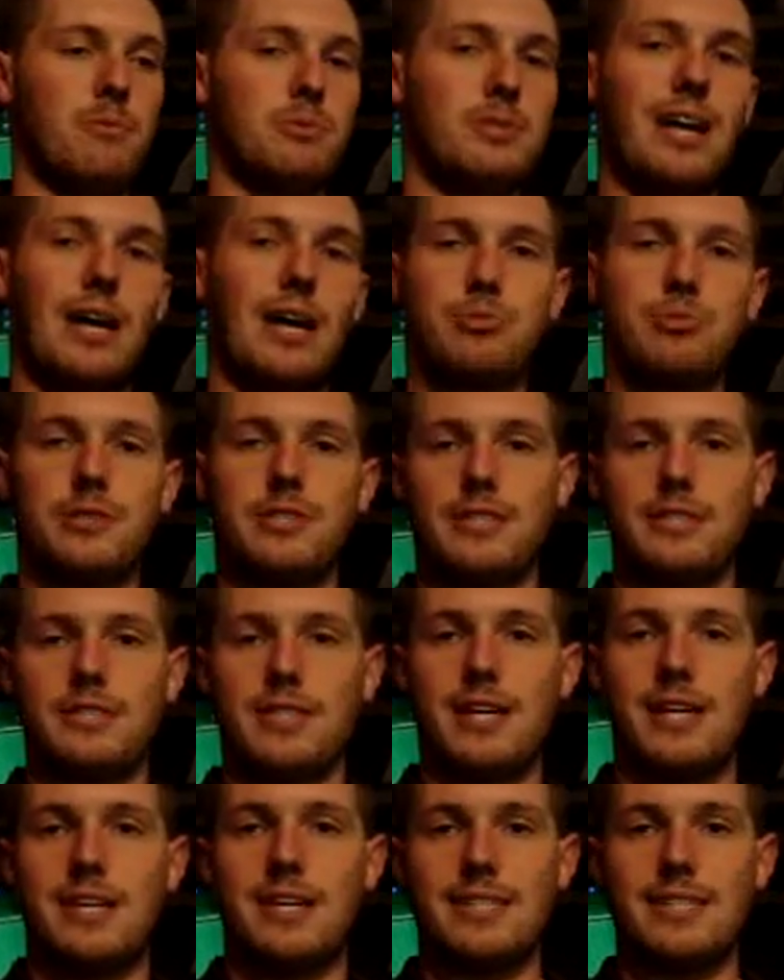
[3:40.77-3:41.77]
Cypress
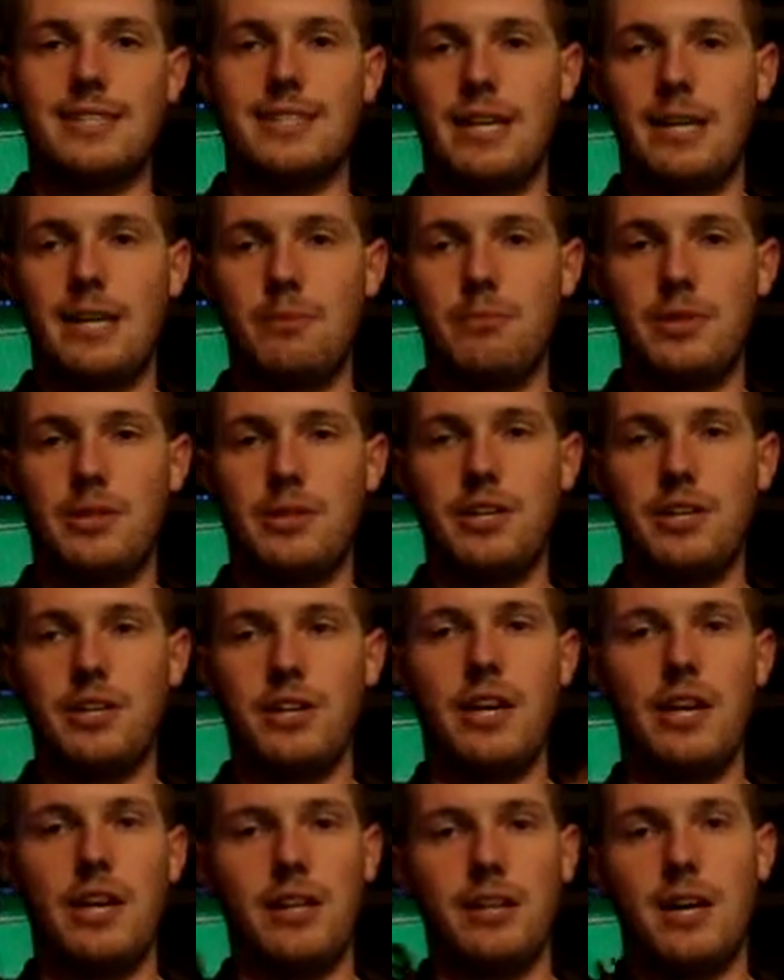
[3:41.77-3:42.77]
is kind of the same thing.
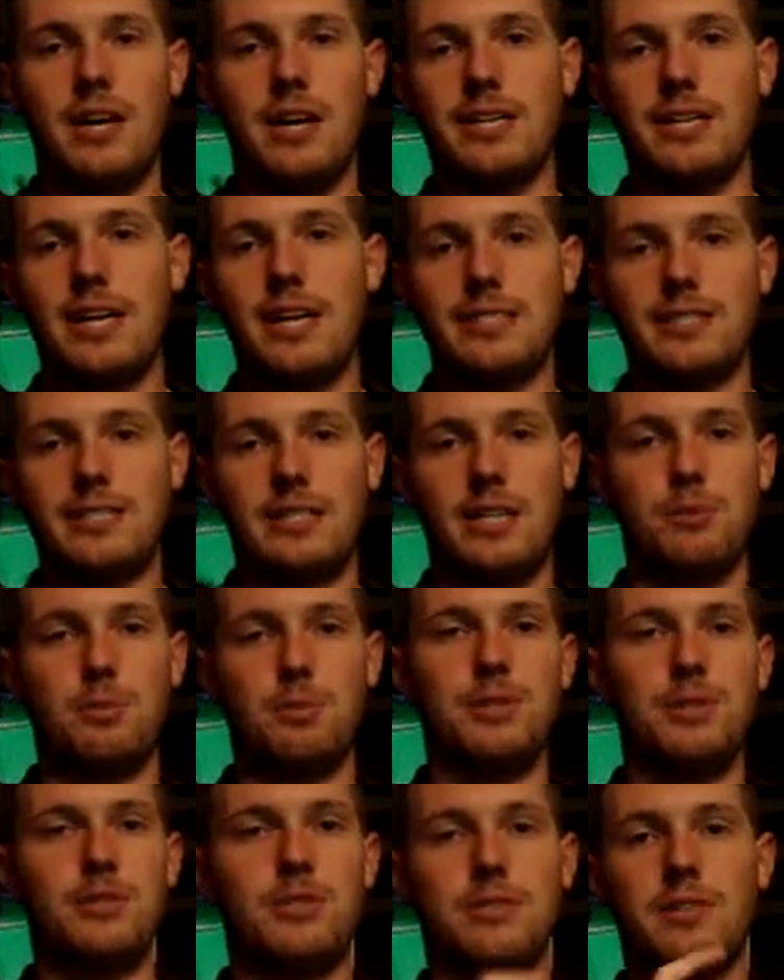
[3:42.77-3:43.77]
You got a lot of nice
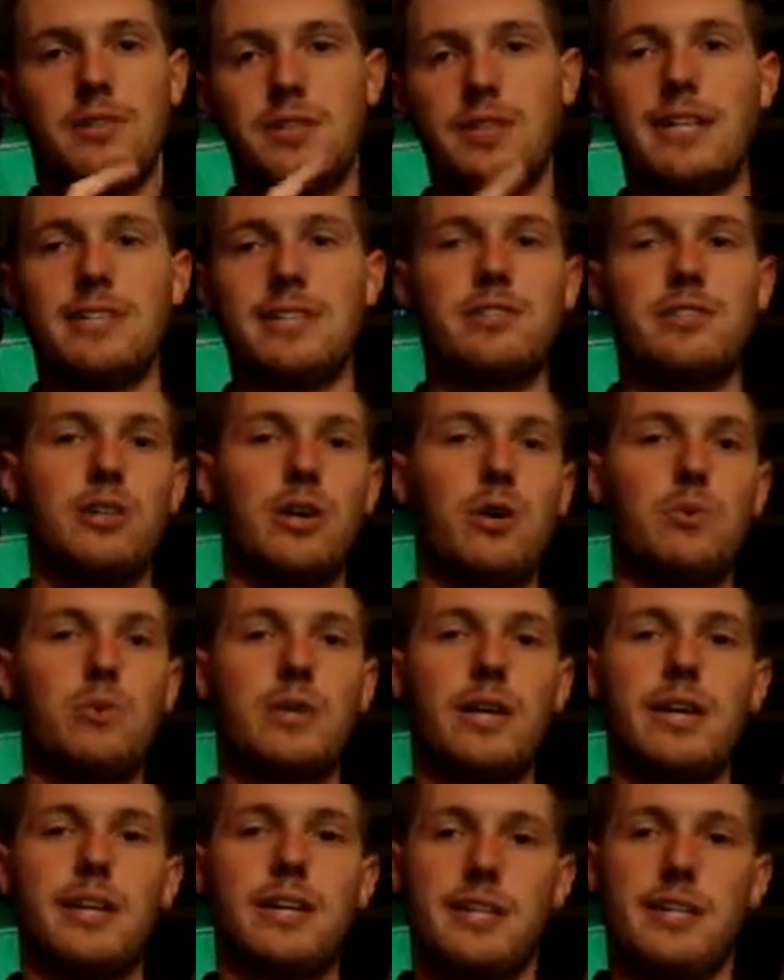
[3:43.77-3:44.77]
neighborhoods over there. You got
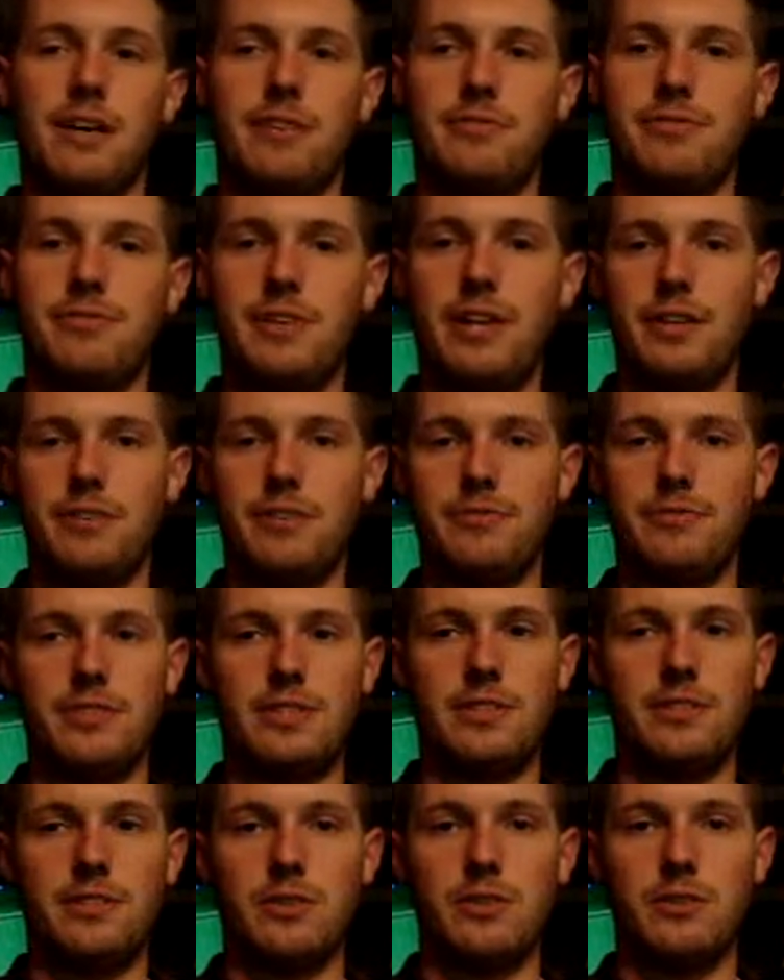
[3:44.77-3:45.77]
Stonegate, you got
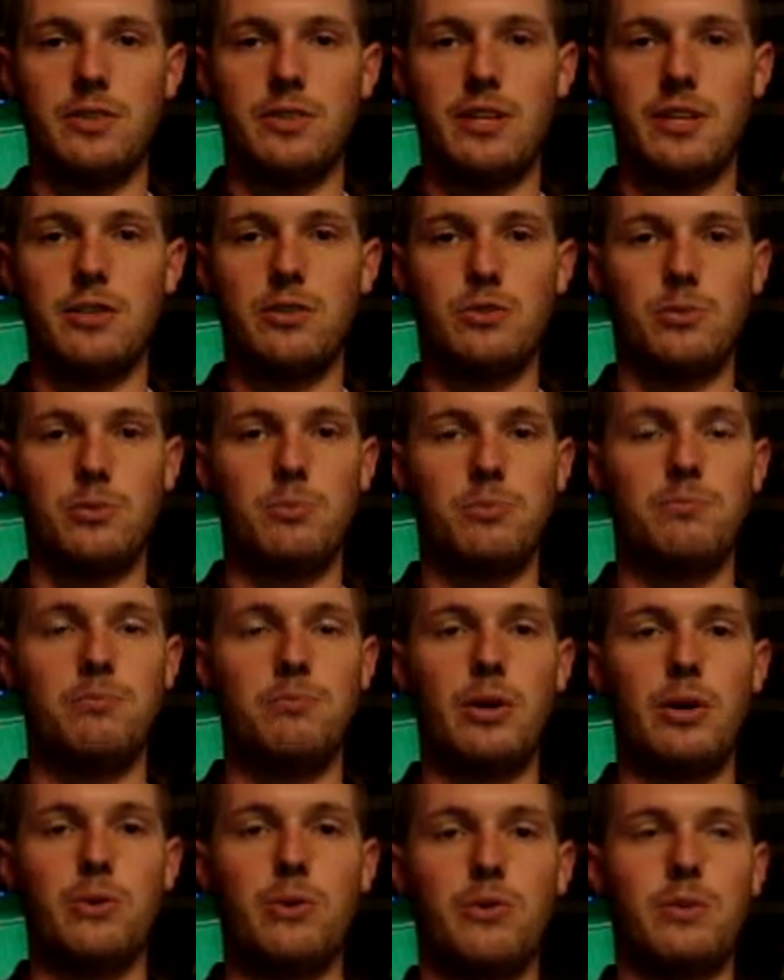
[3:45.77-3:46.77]
Fairfield. Those are
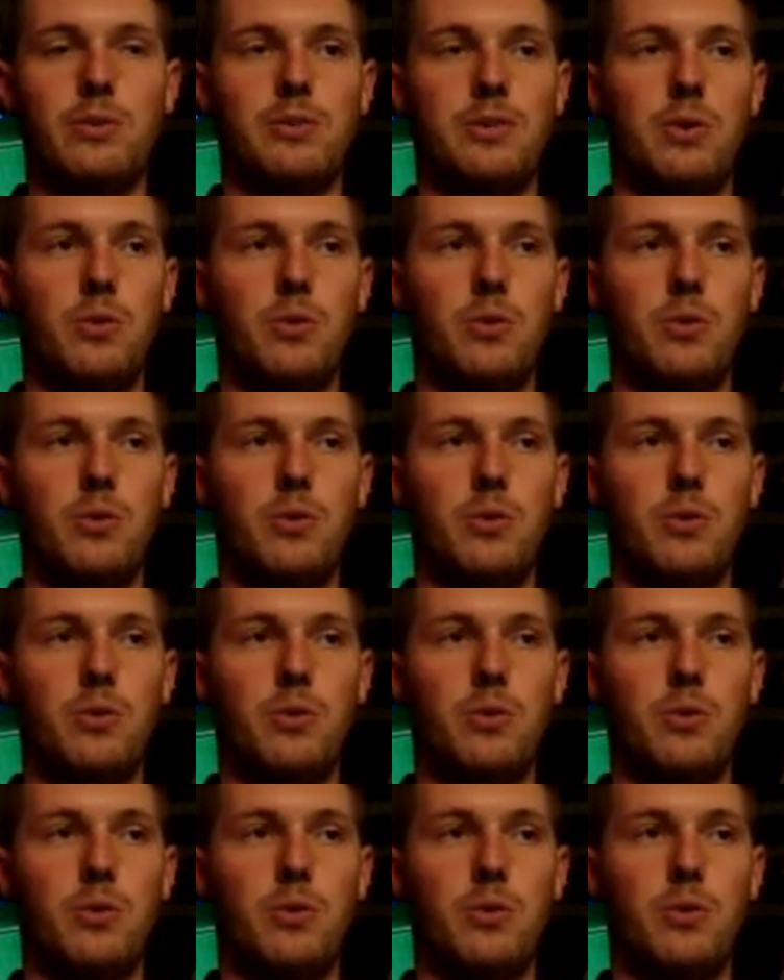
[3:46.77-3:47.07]
both,